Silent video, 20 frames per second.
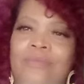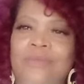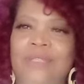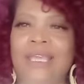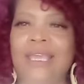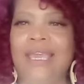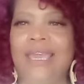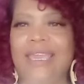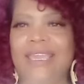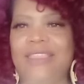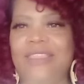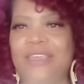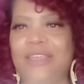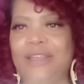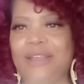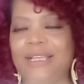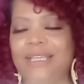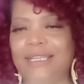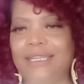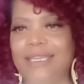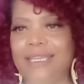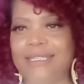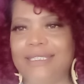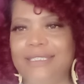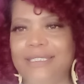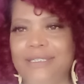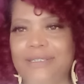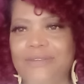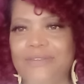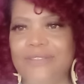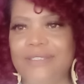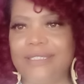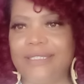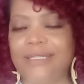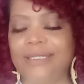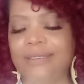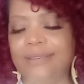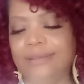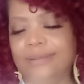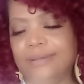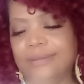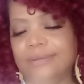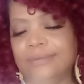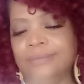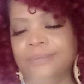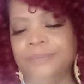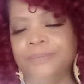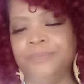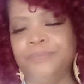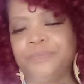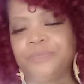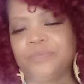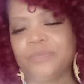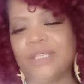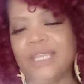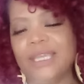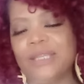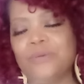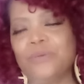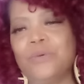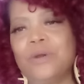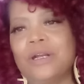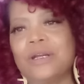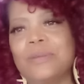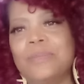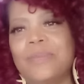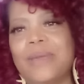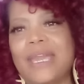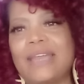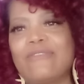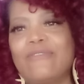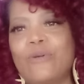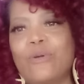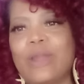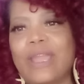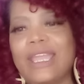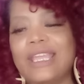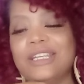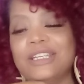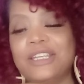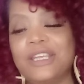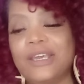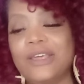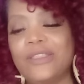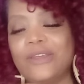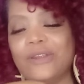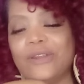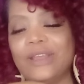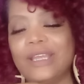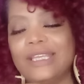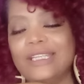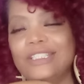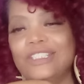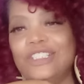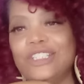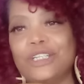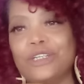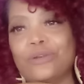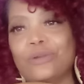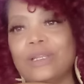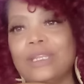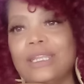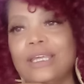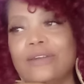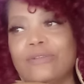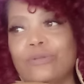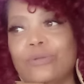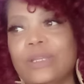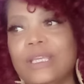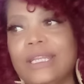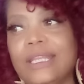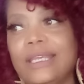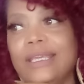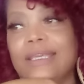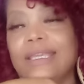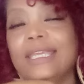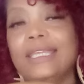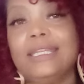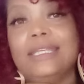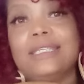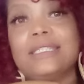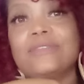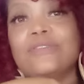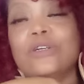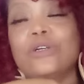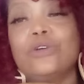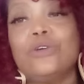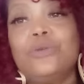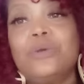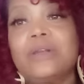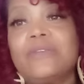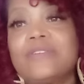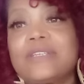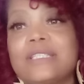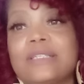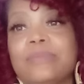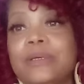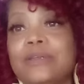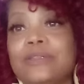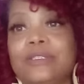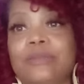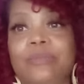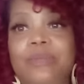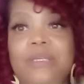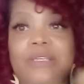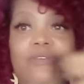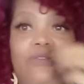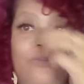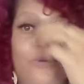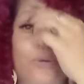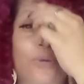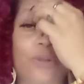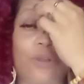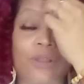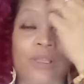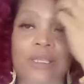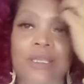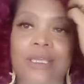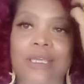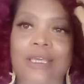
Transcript: Hey there, collectives, and welcome back for another general love reading. It is for whoever it's supposed to be for.